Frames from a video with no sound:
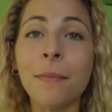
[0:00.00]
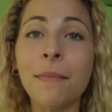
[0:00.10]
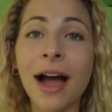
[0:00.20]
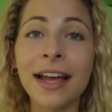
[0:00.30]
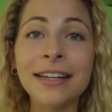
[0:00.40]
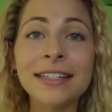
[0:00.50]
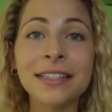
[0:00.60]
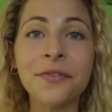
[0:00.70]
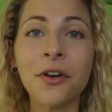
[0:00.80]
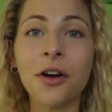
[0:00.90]
mind
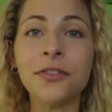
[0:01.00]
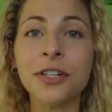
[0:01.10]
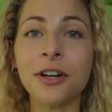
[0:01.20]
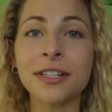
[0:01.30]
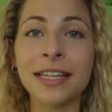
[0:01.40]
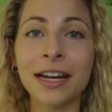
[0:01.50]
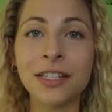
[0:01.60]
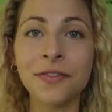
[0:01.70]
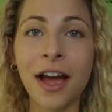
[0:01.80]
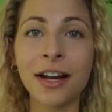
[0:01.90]
is involved in our
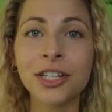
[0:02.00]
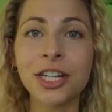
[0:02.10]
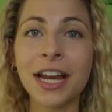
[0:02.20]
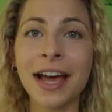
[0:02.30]
satisfaction